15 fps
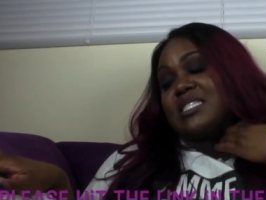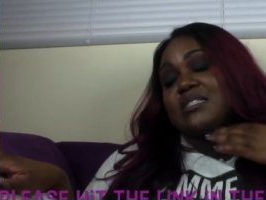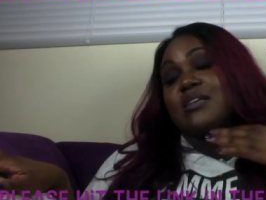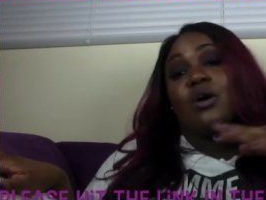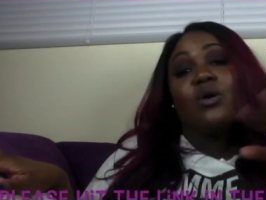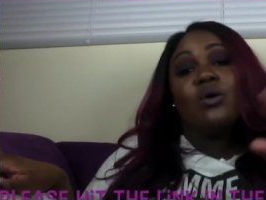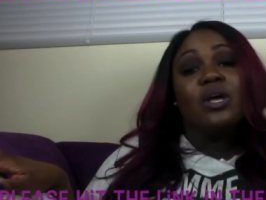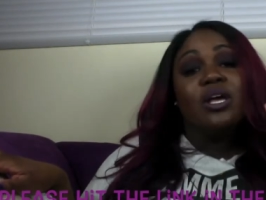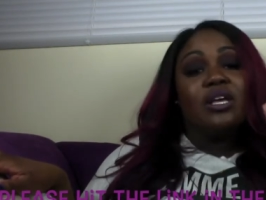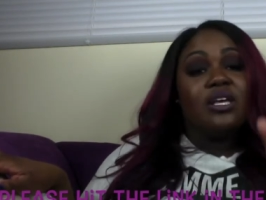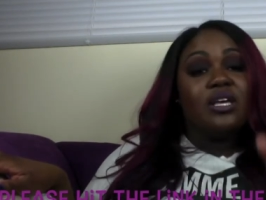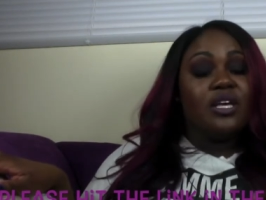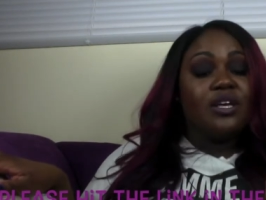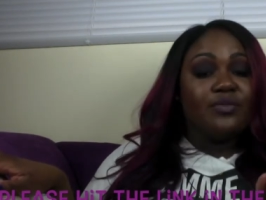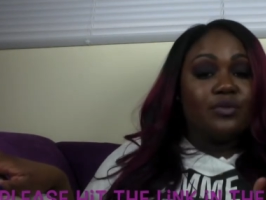So
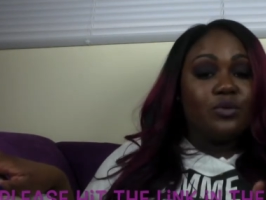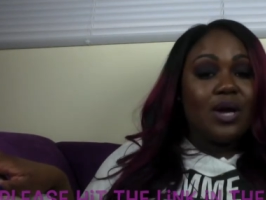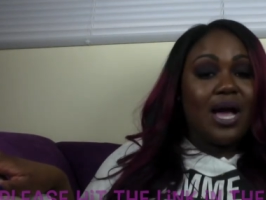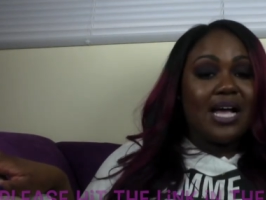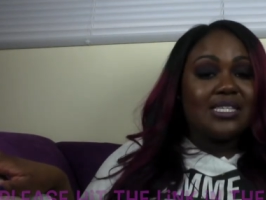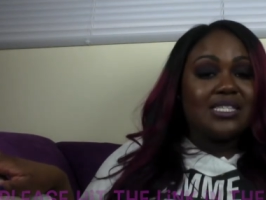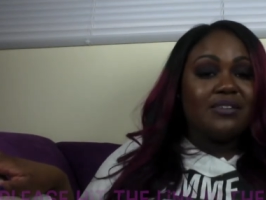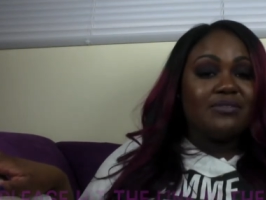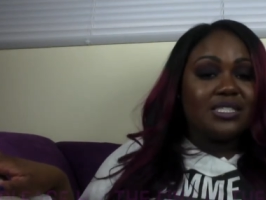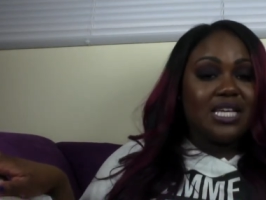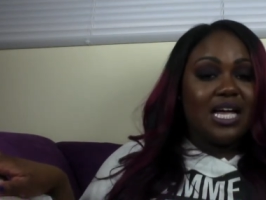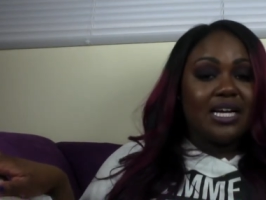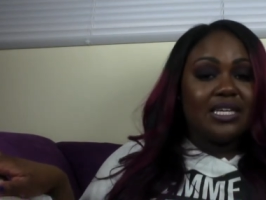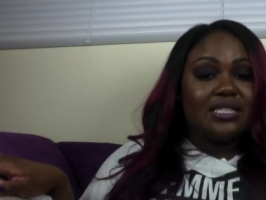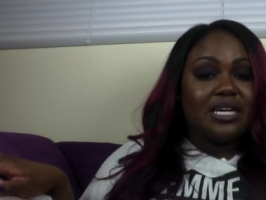if you guys have
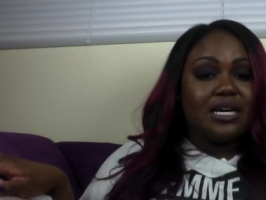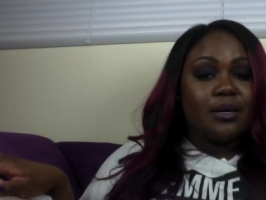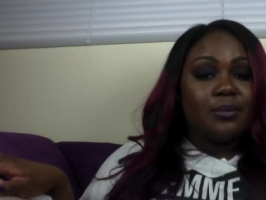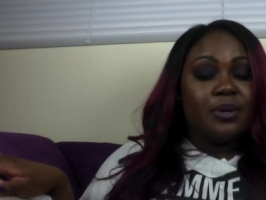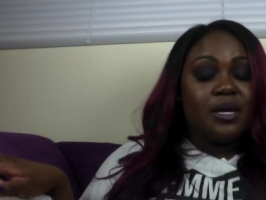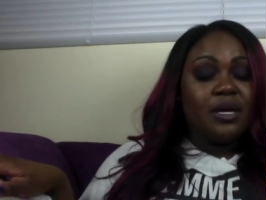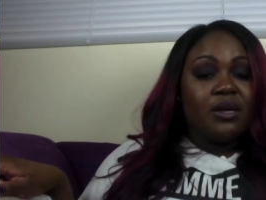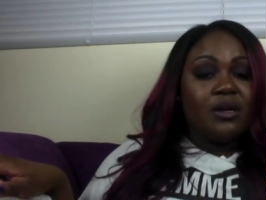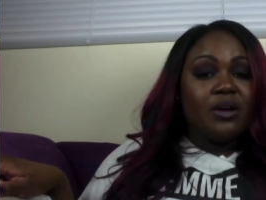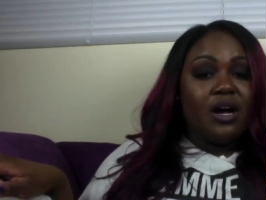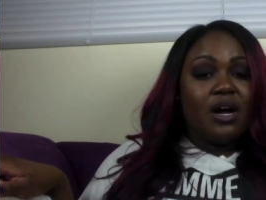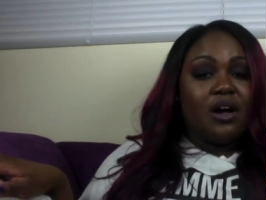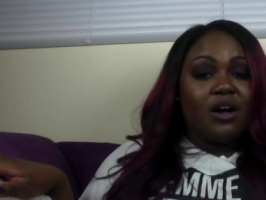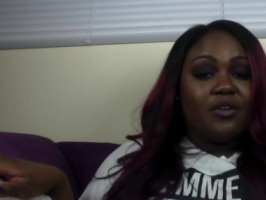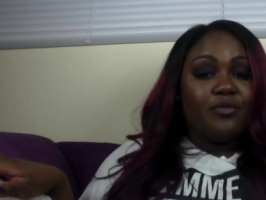signed up
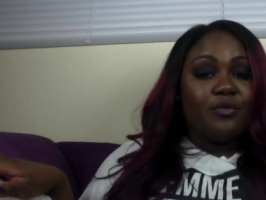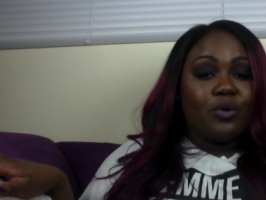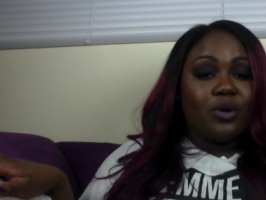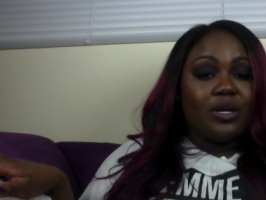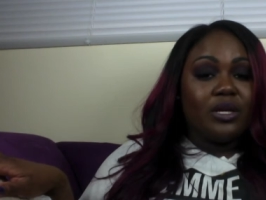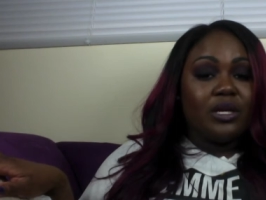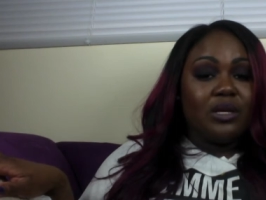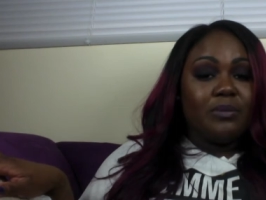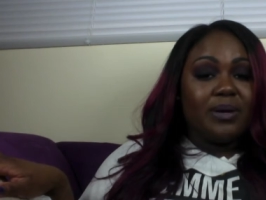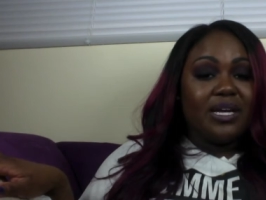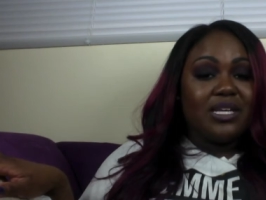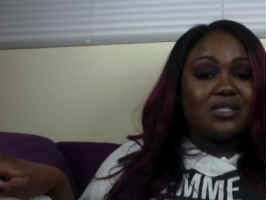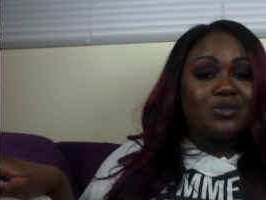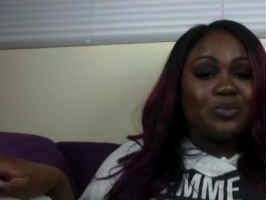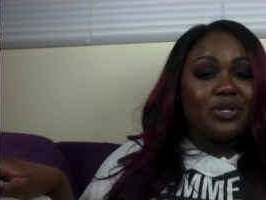uh, for
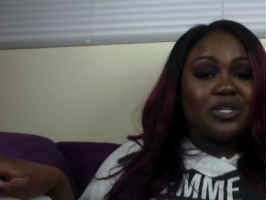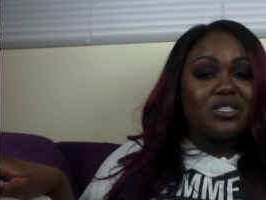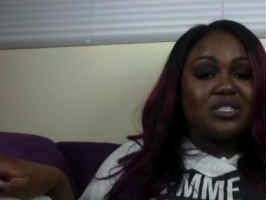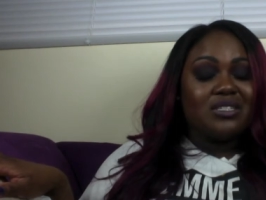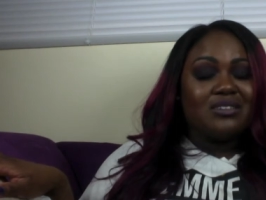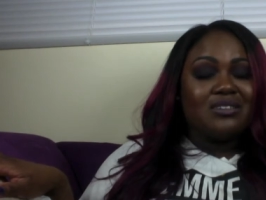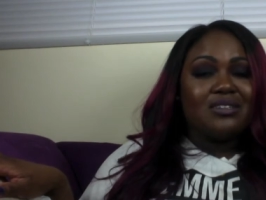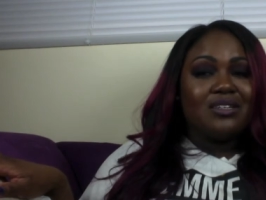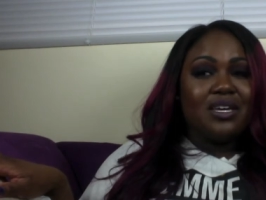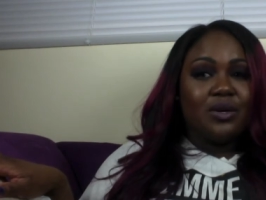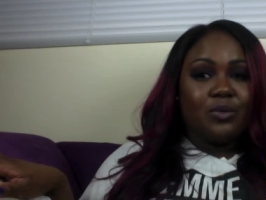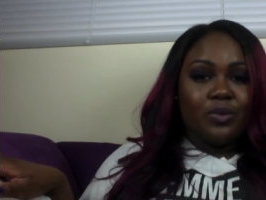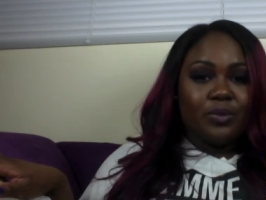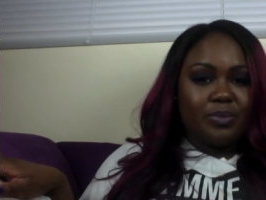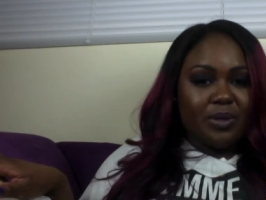Ebates, which
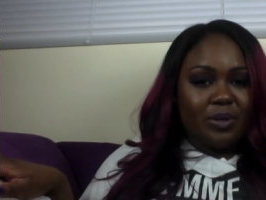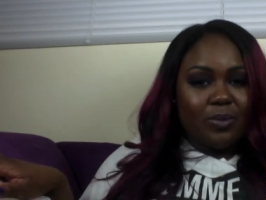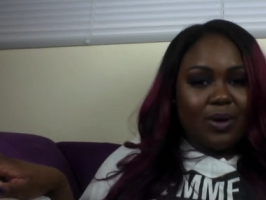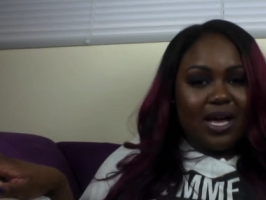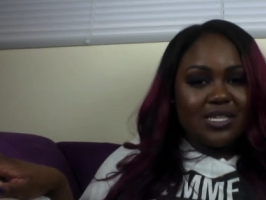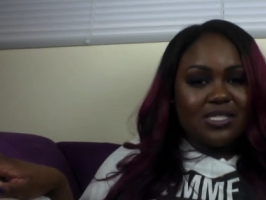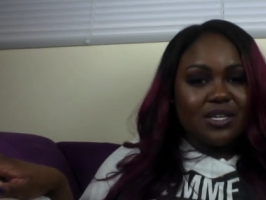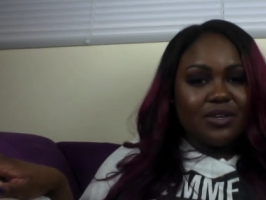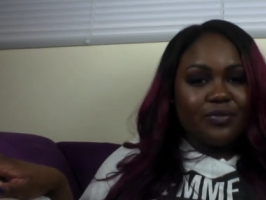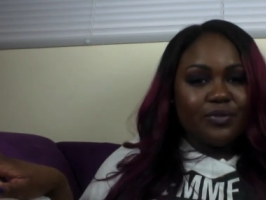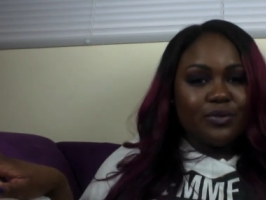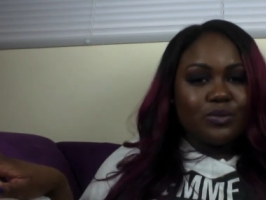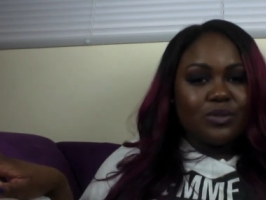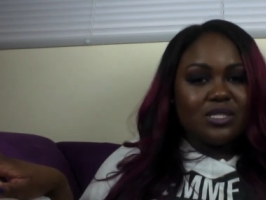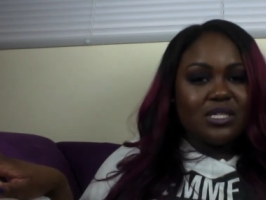it would be wise if
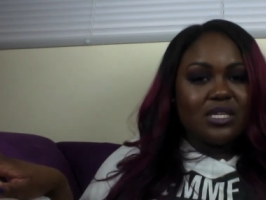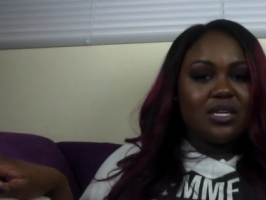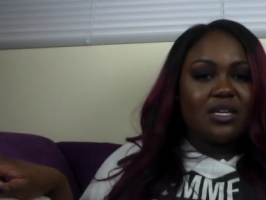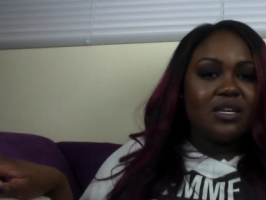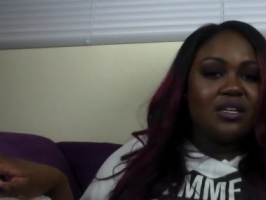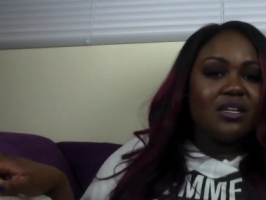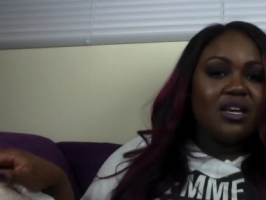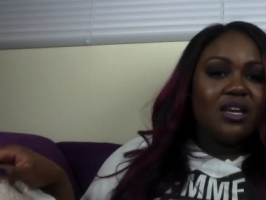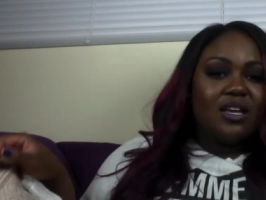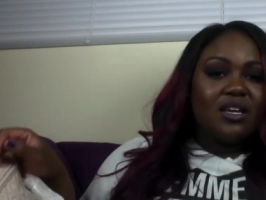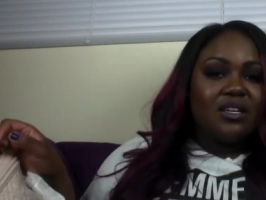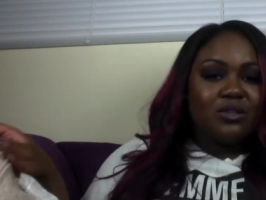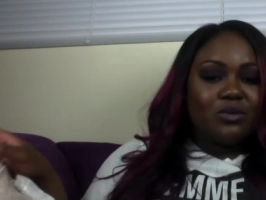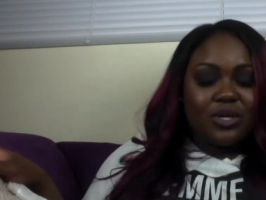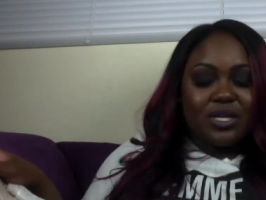you did,
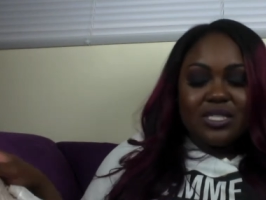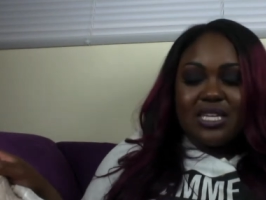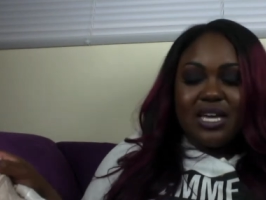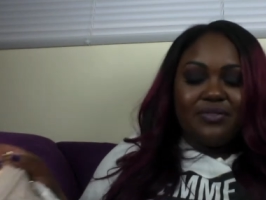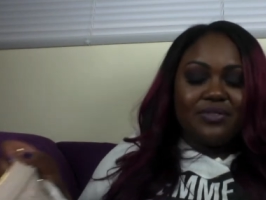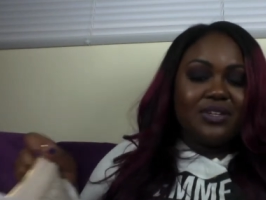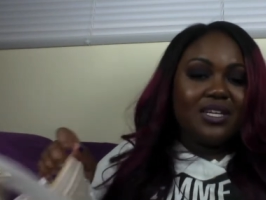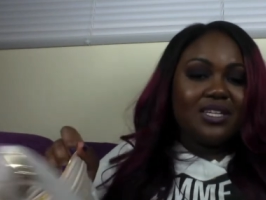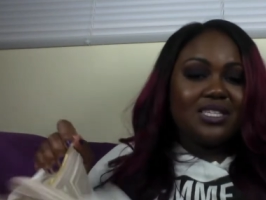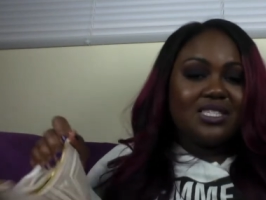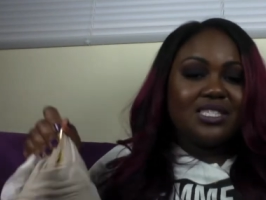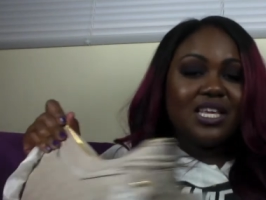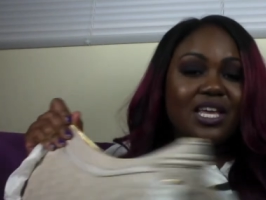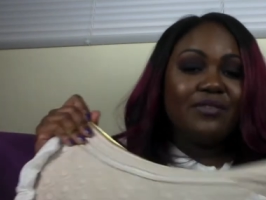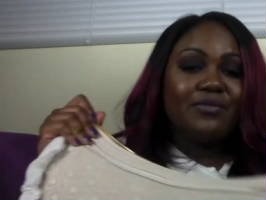you could definitely
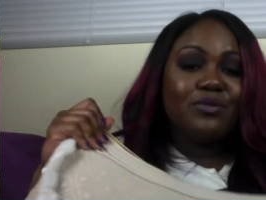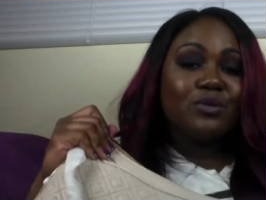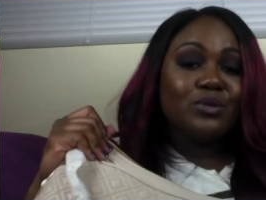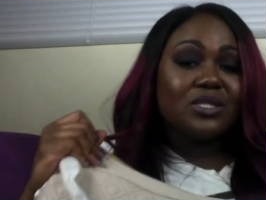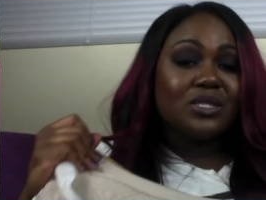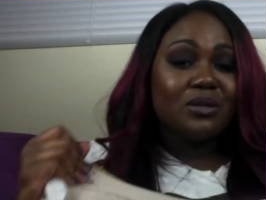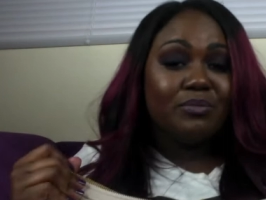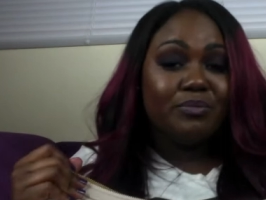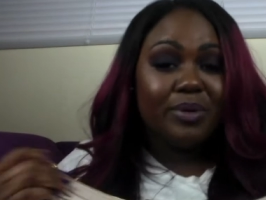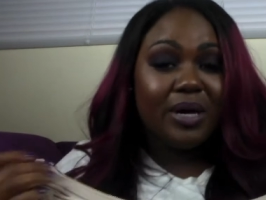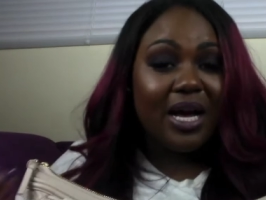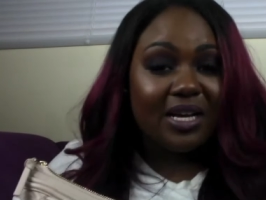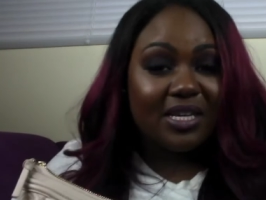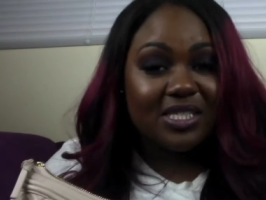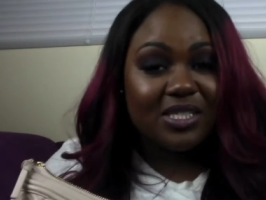save you some
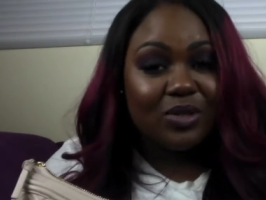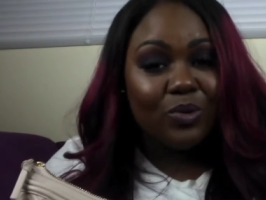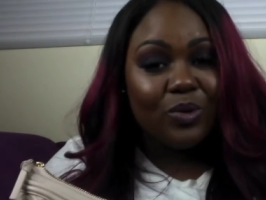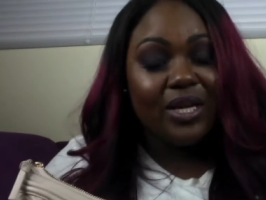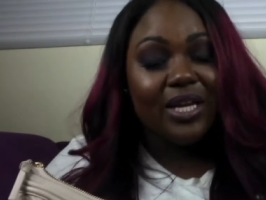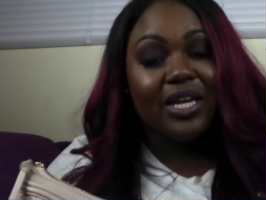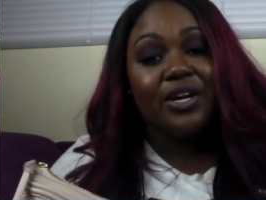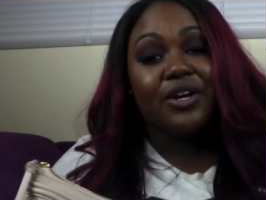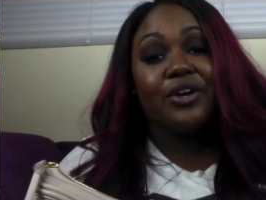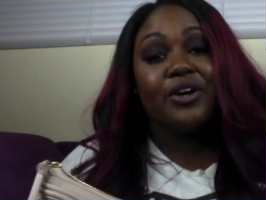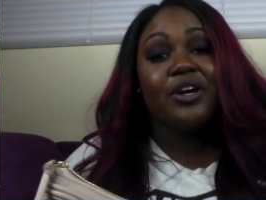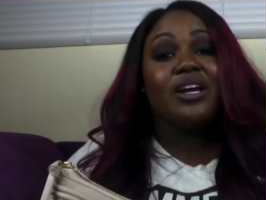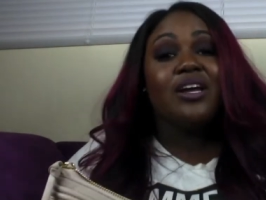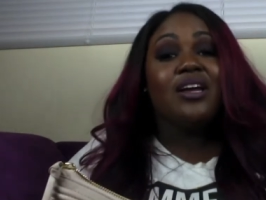bucks on here.